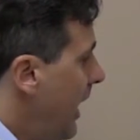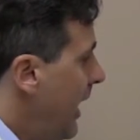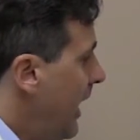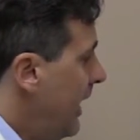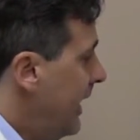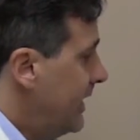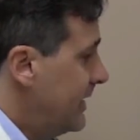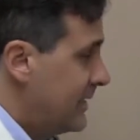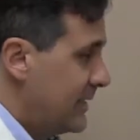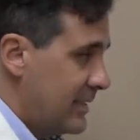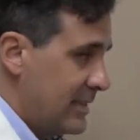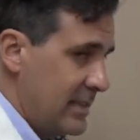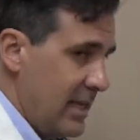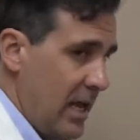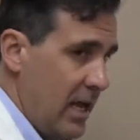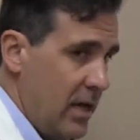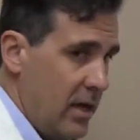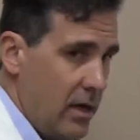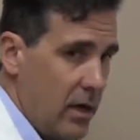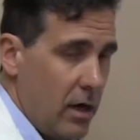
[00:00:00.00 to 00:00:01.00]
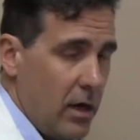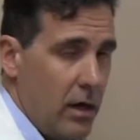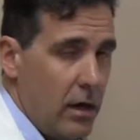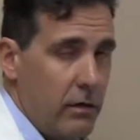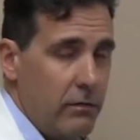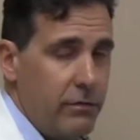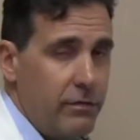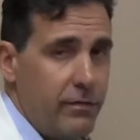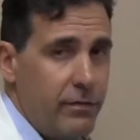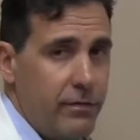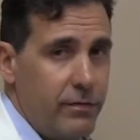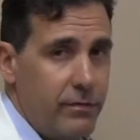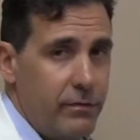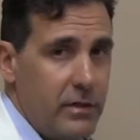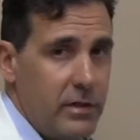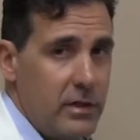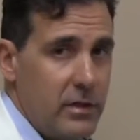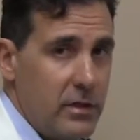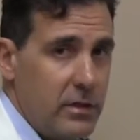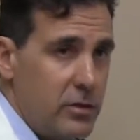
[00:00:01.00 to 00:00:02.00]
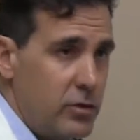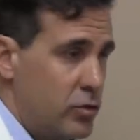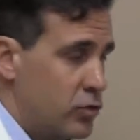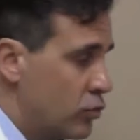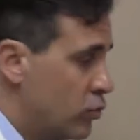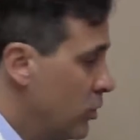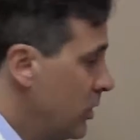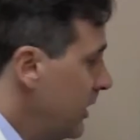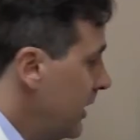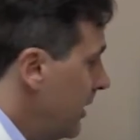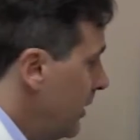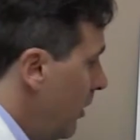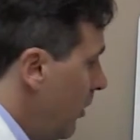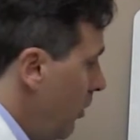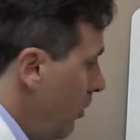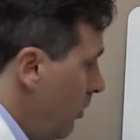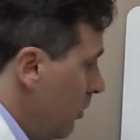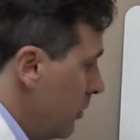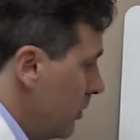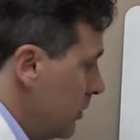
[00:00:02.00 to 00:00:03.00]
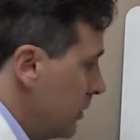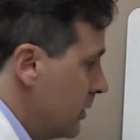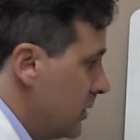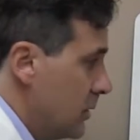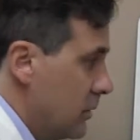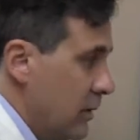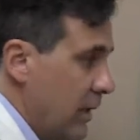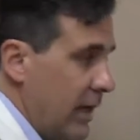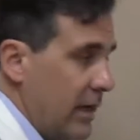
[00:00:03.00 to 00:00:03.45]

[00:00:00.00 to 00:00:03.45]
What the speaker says: and instead of drilling the holes